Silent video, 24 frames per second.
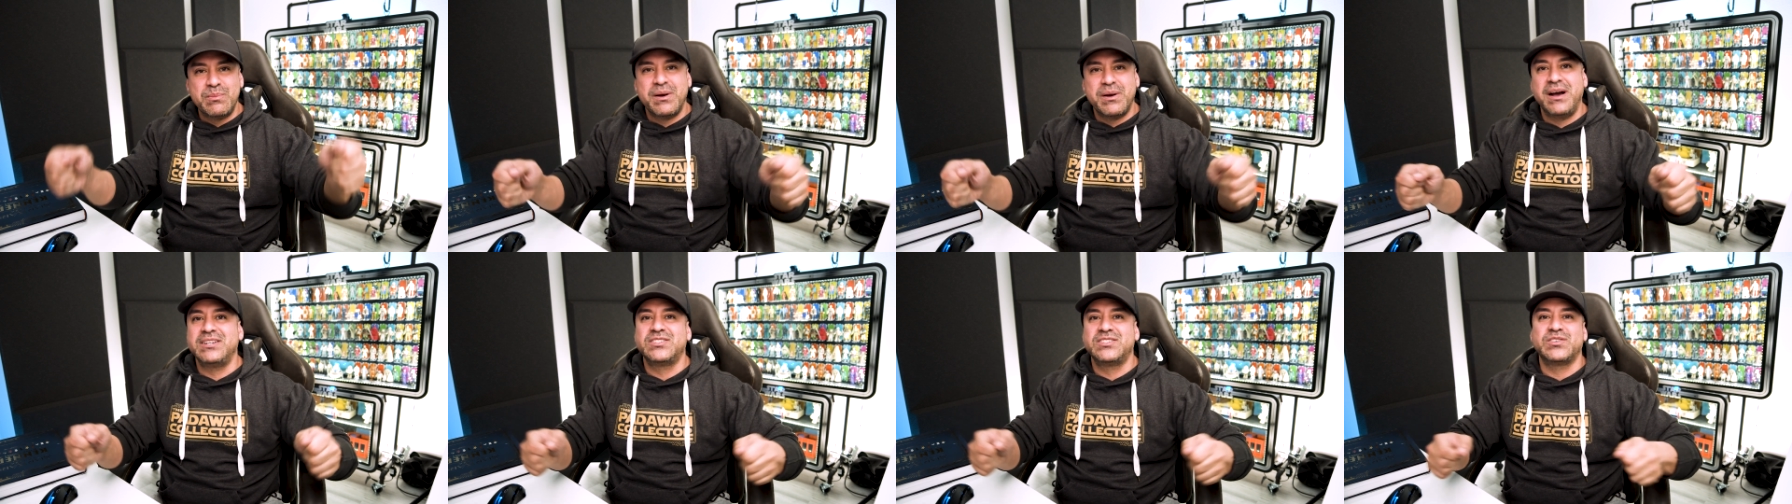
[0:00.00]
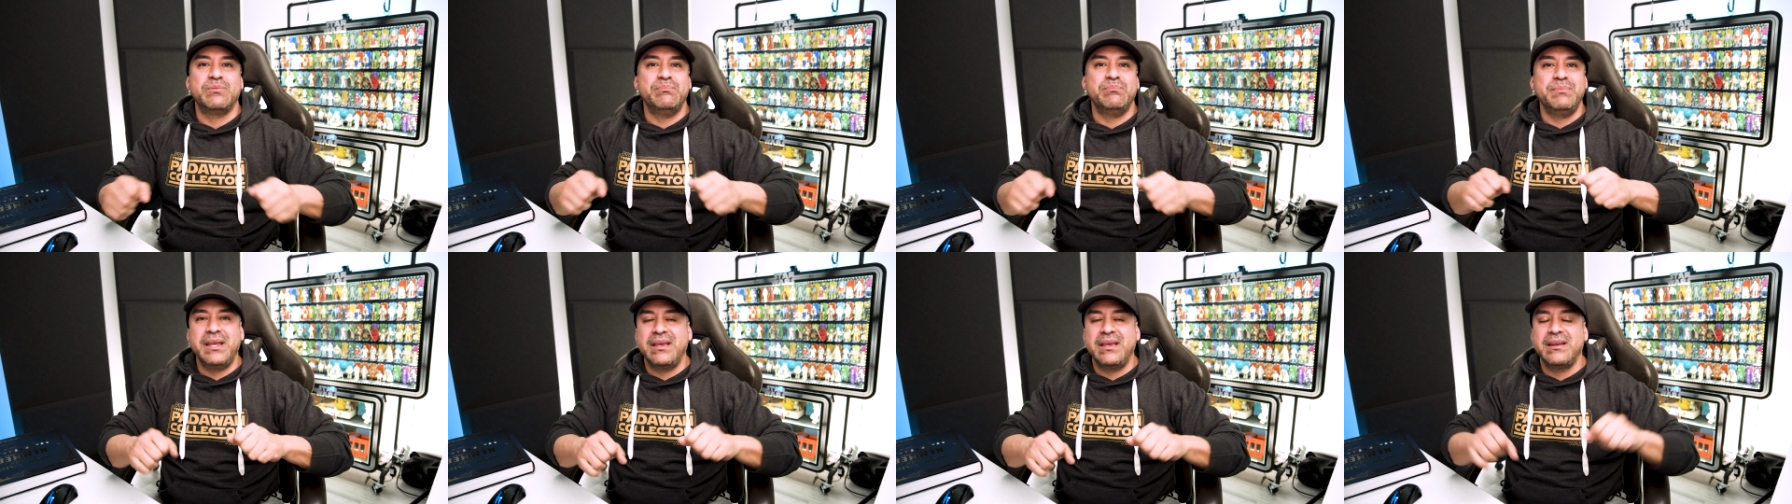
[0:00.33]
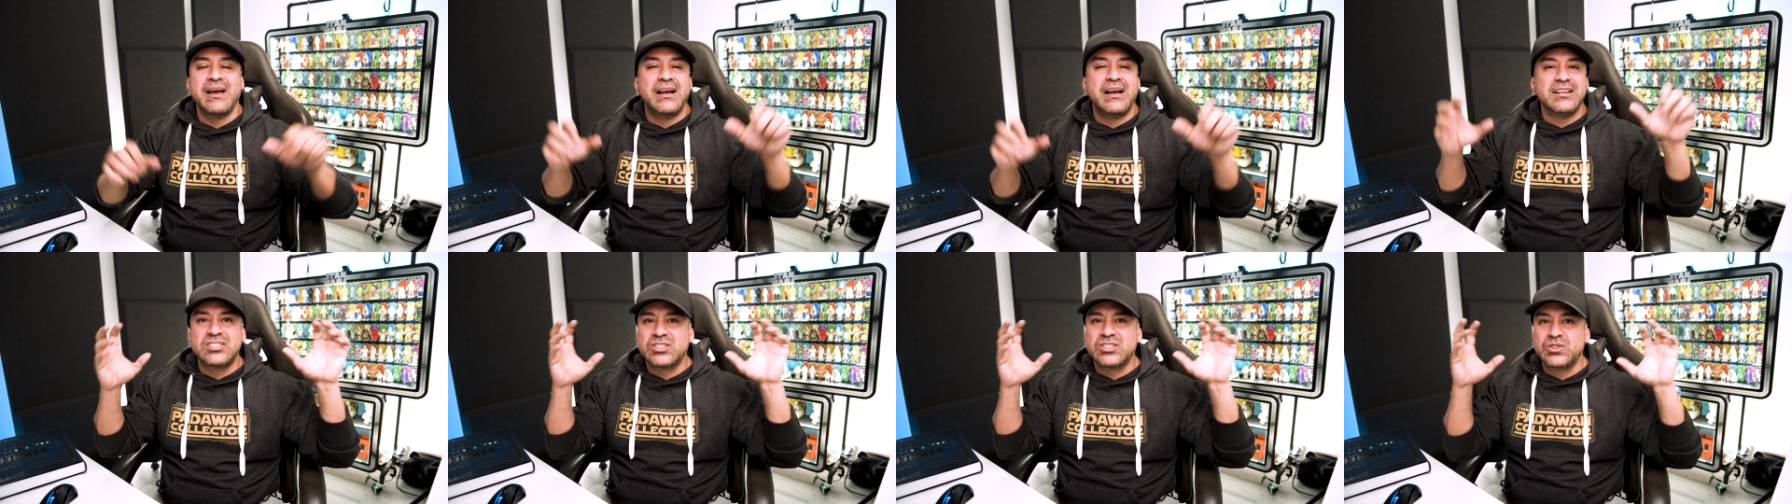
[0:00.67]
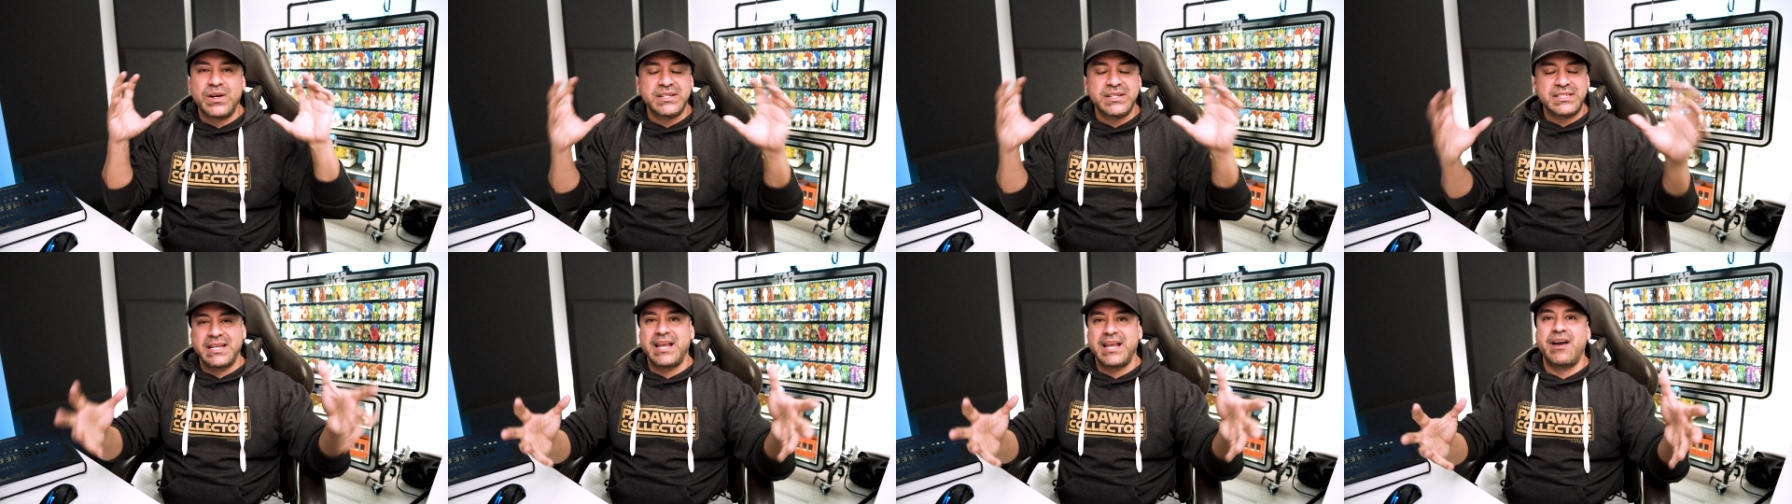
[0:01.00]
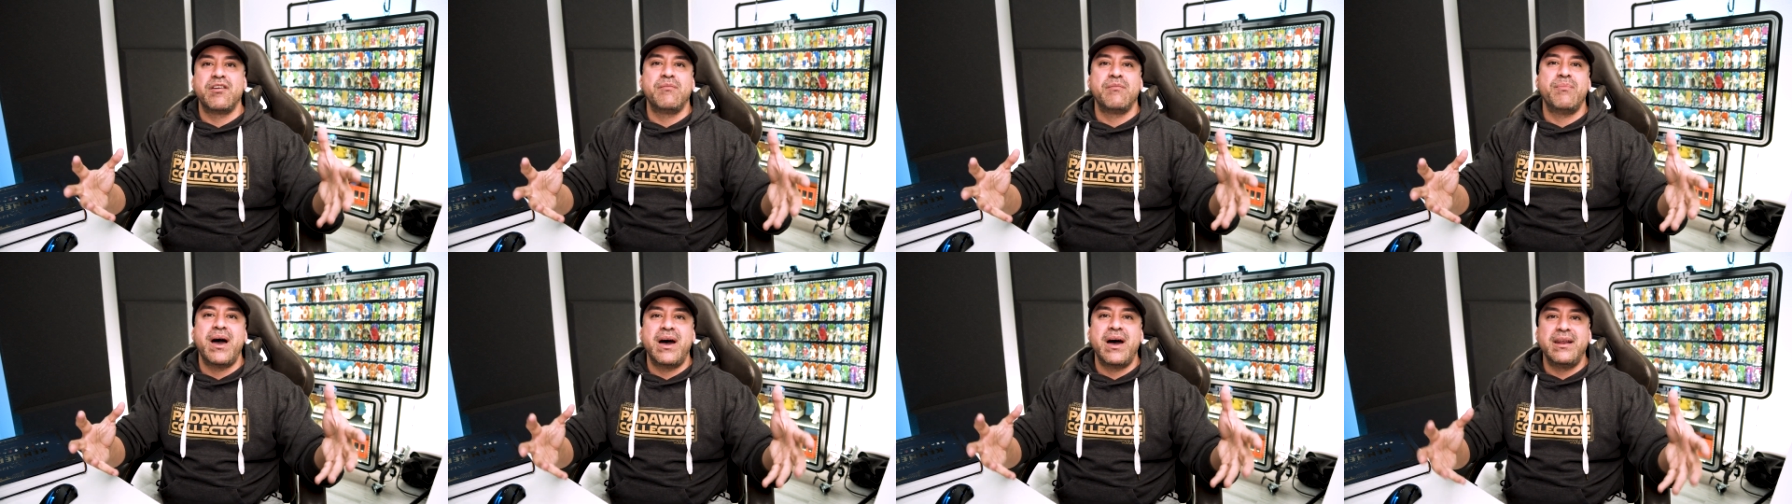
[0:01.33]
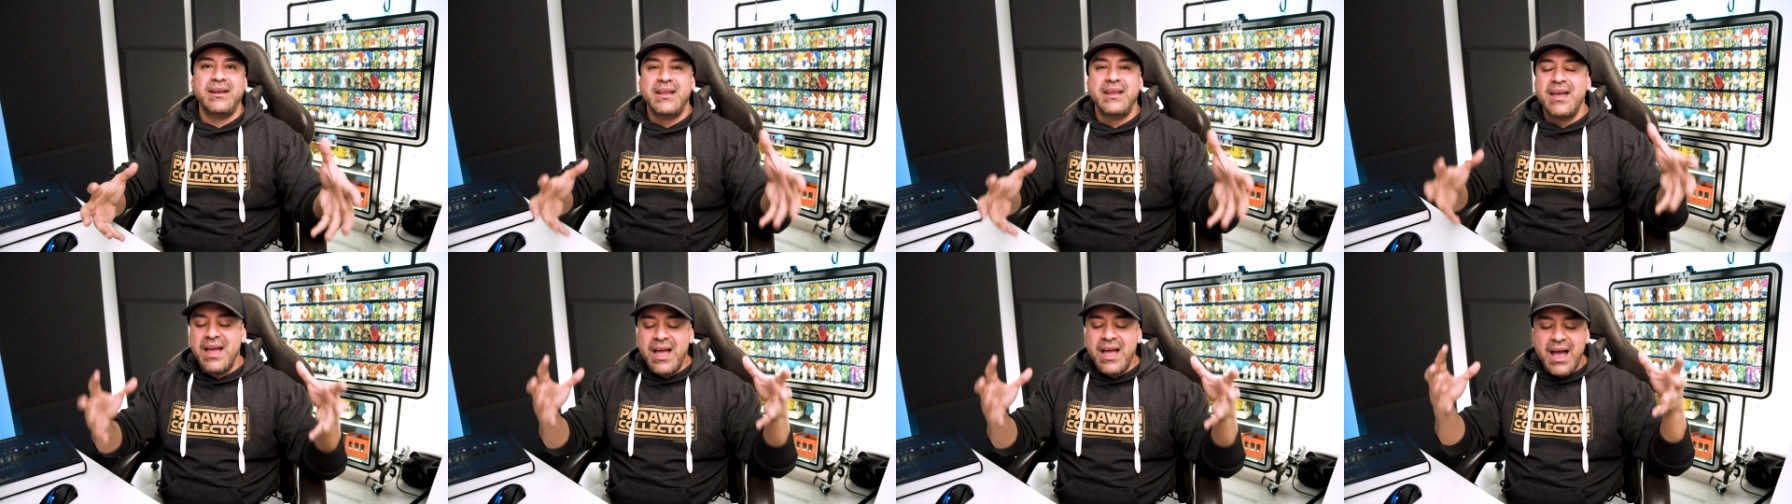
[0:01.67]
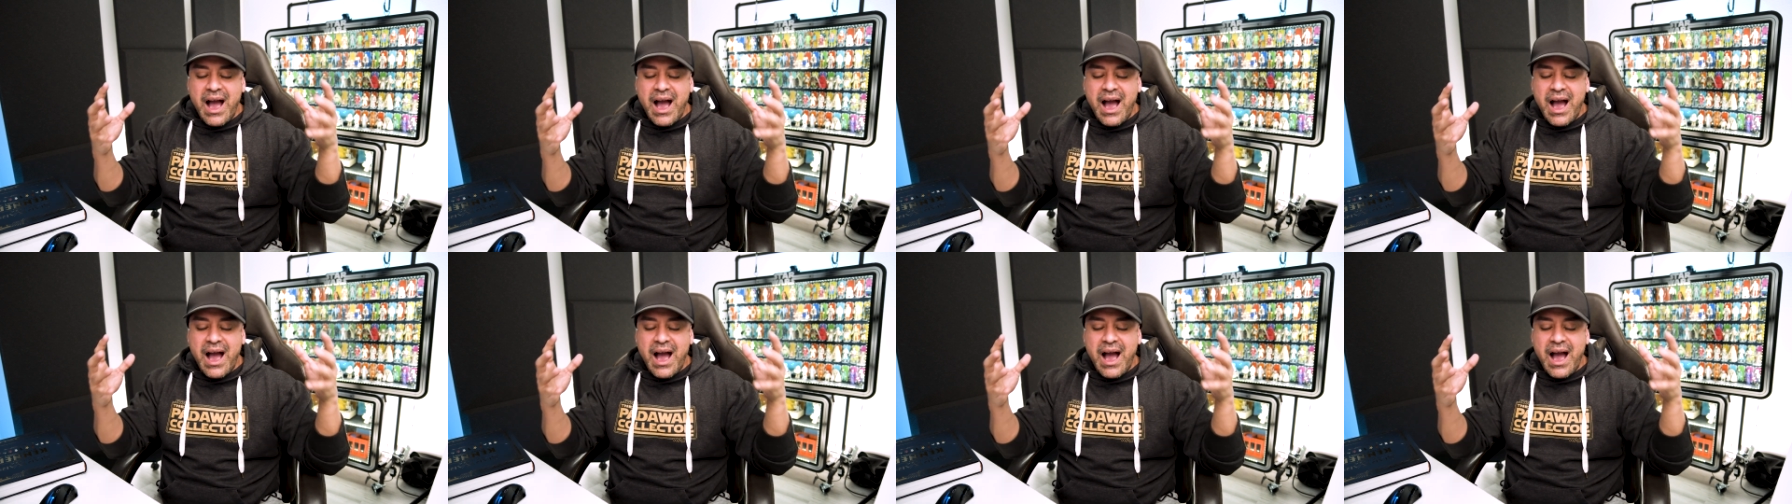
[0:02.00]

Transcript: much or me not stressing out about it.